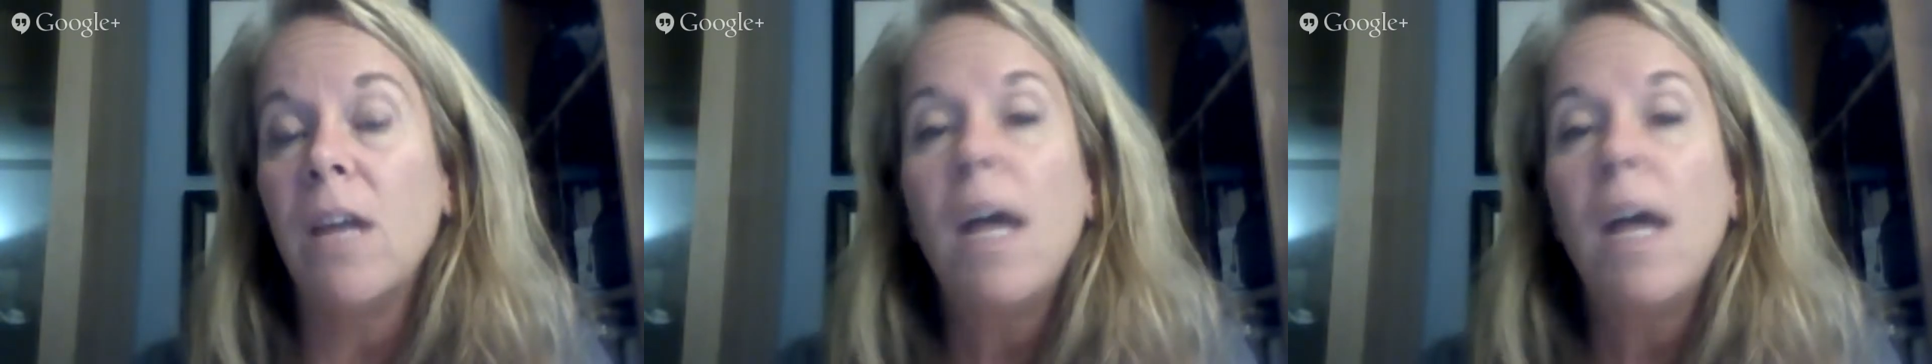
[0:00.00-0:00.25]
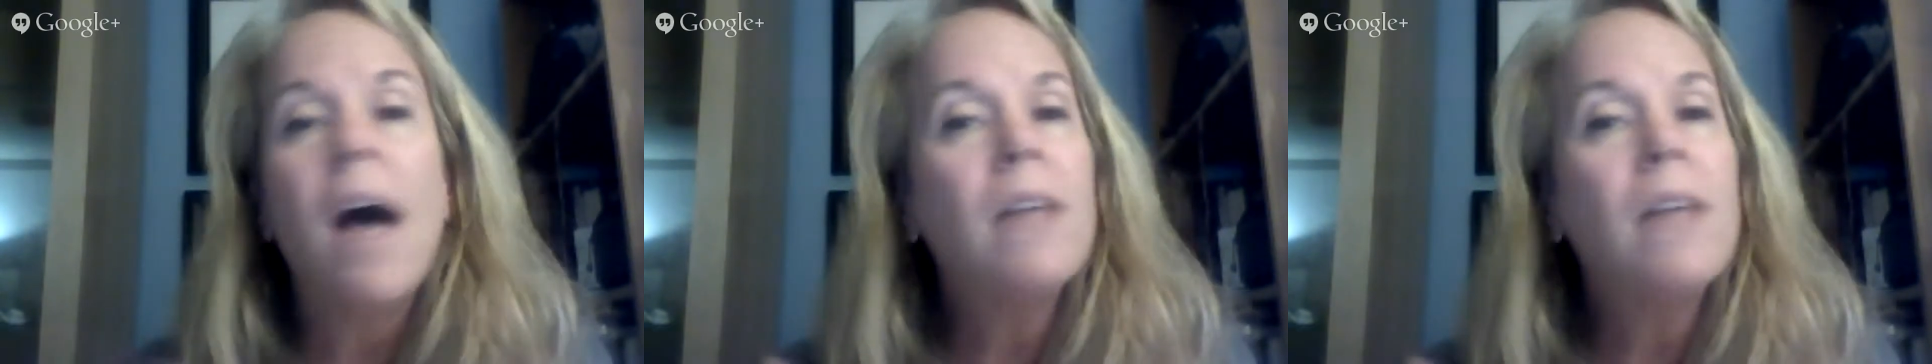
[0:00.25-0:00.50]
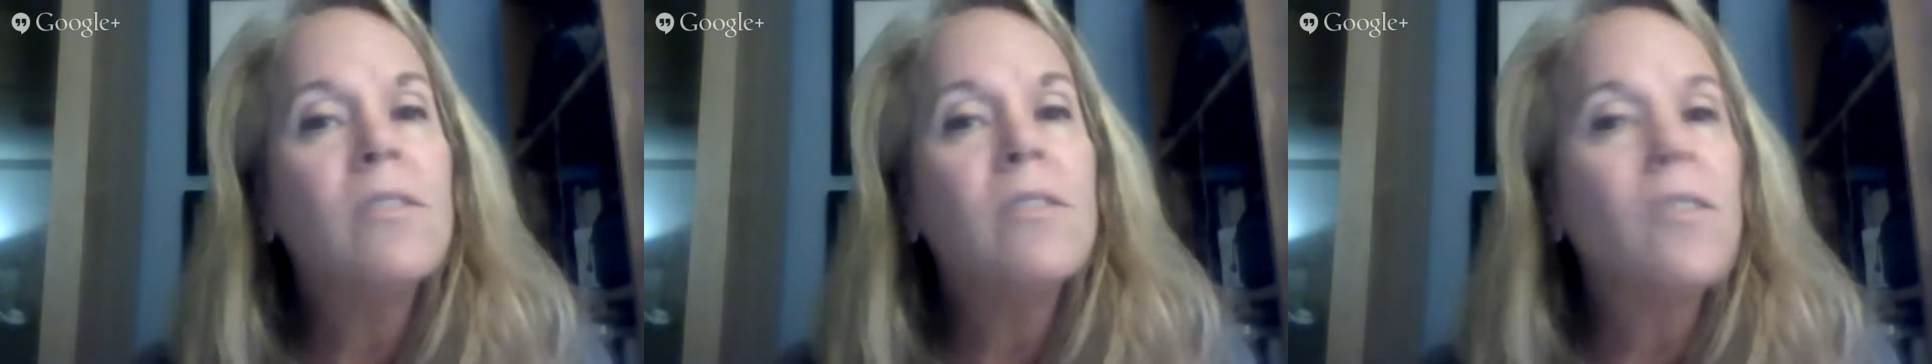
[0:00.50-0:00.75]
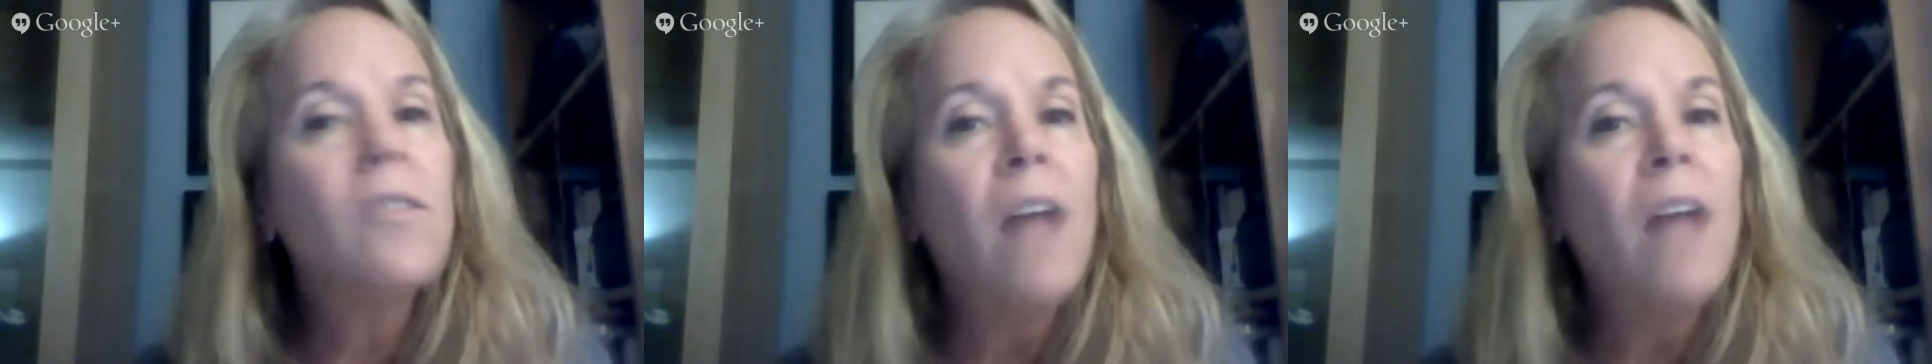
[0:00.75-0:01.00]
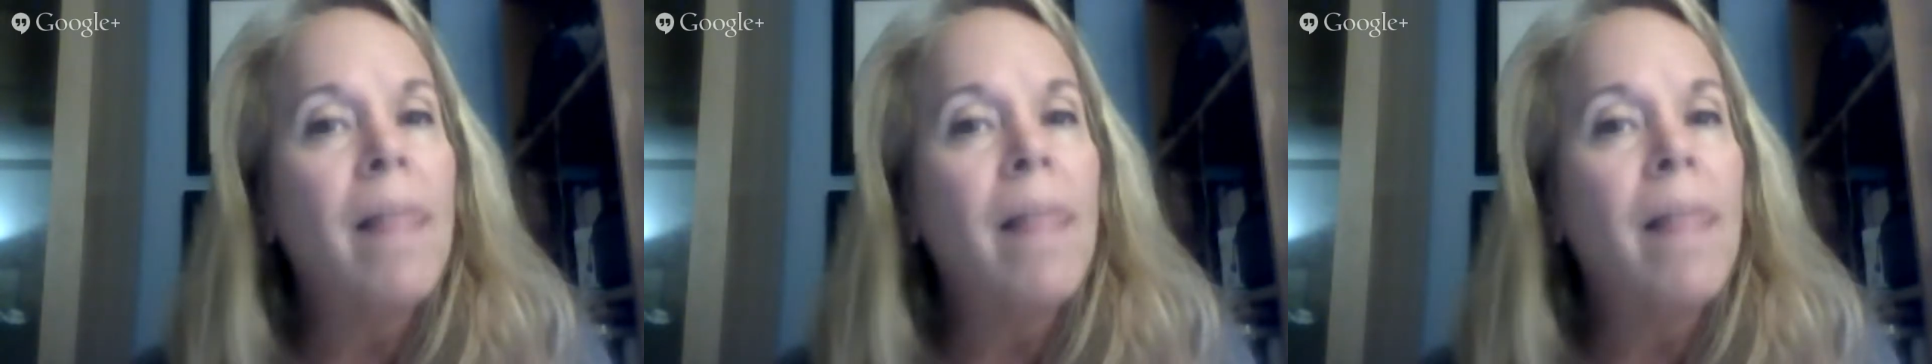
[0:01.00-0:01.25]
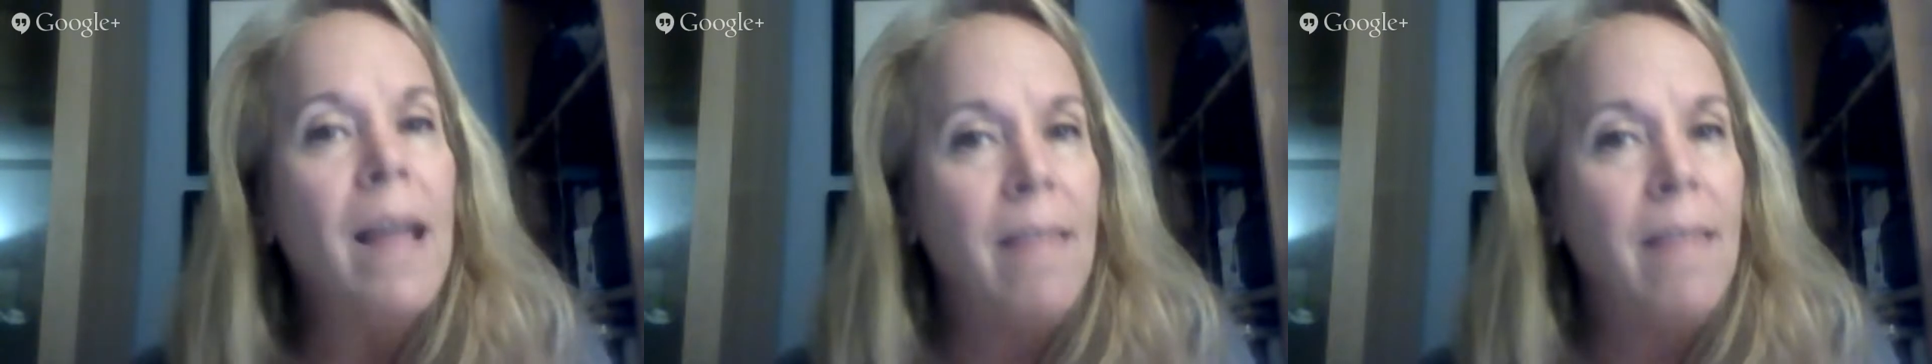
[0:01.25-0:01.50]
Hunters are not
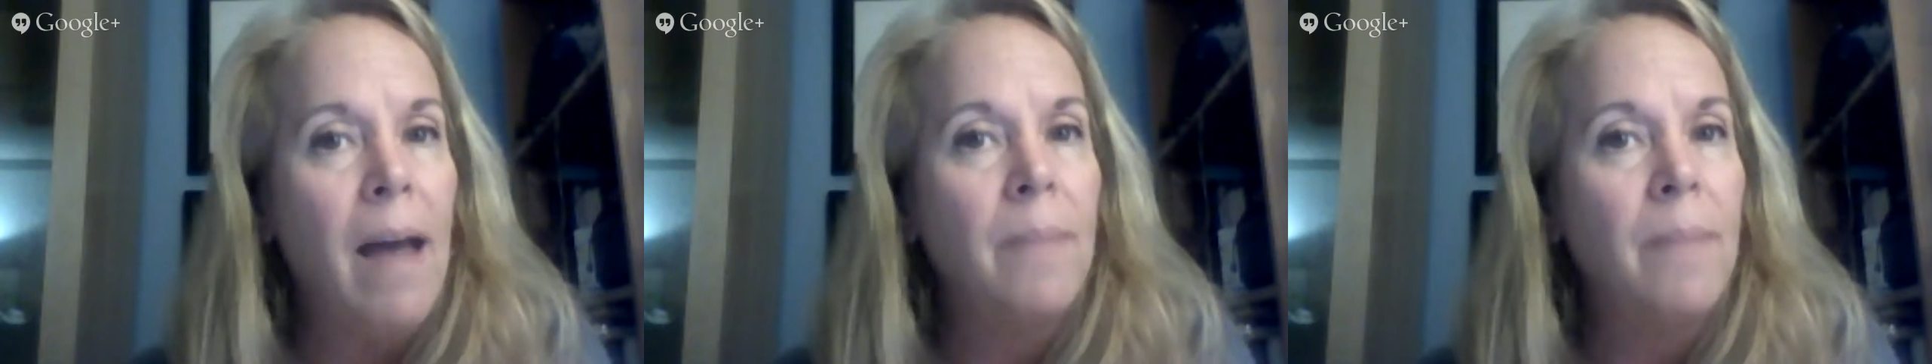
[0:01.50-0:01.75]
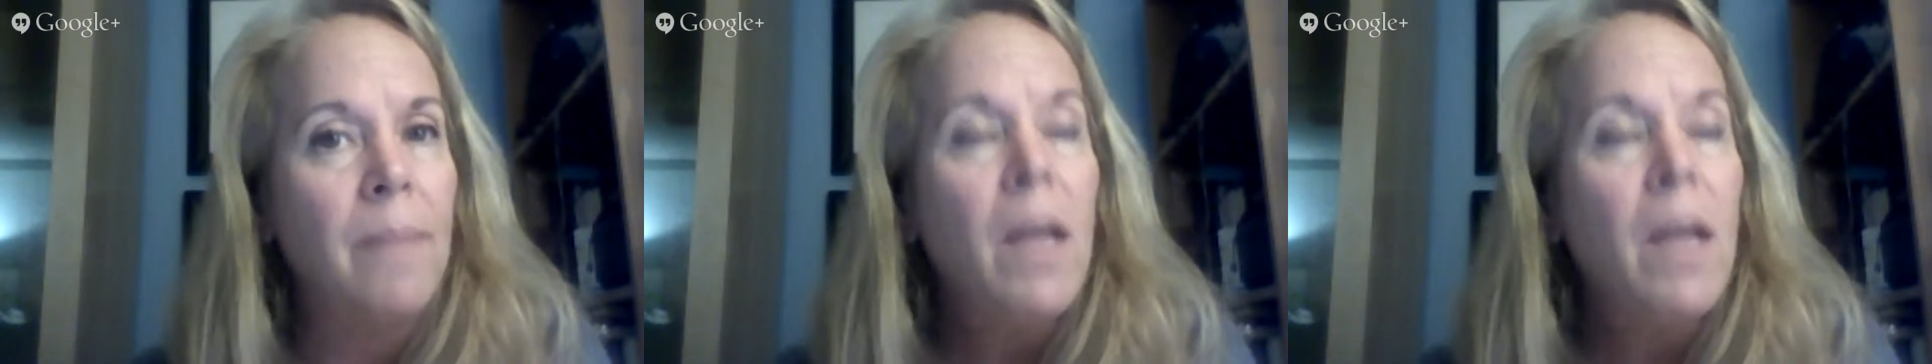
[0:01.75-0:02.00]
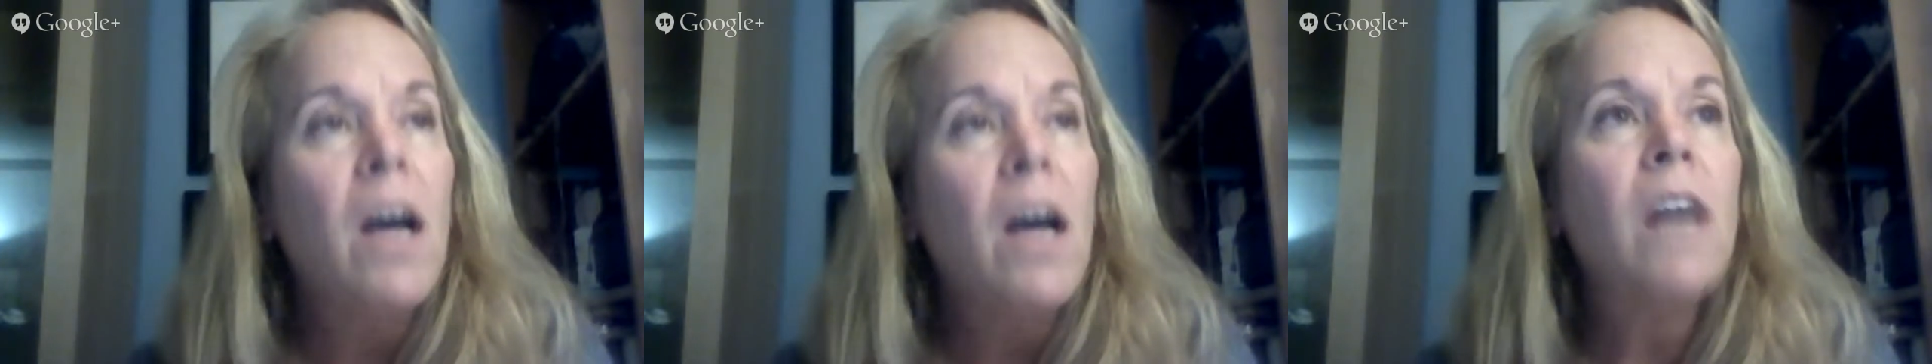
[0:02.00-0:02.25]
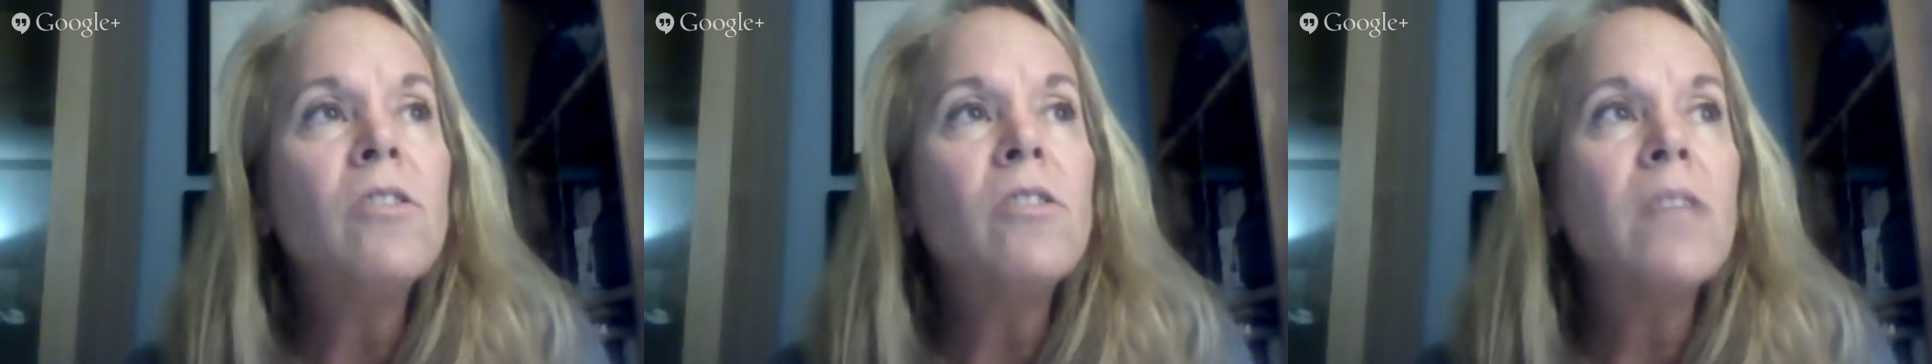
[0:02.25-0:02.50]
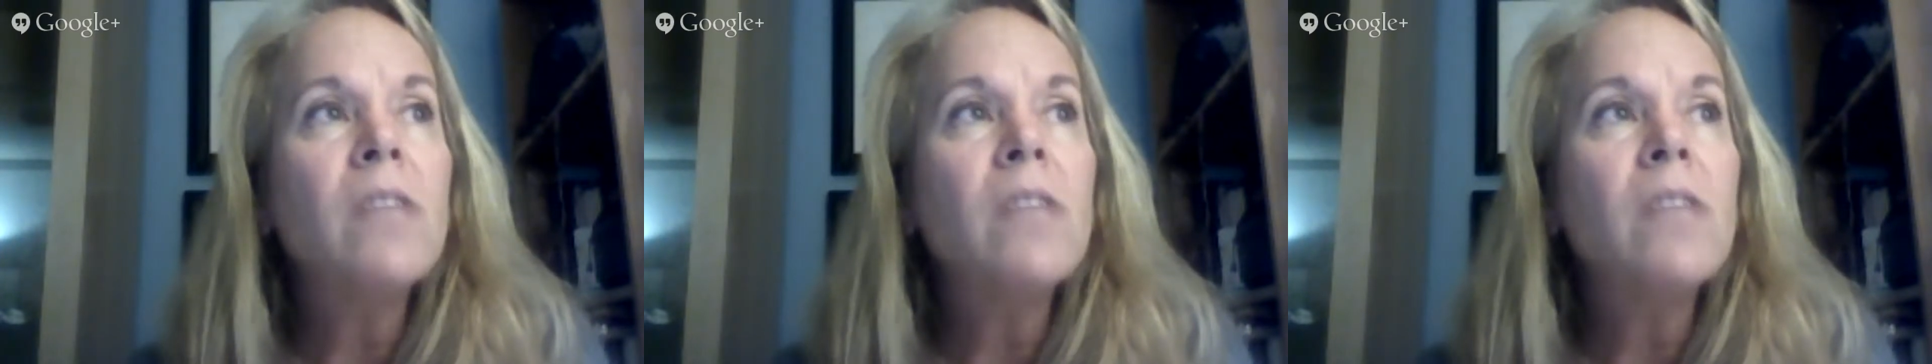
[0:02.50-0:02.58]
like that. Hunters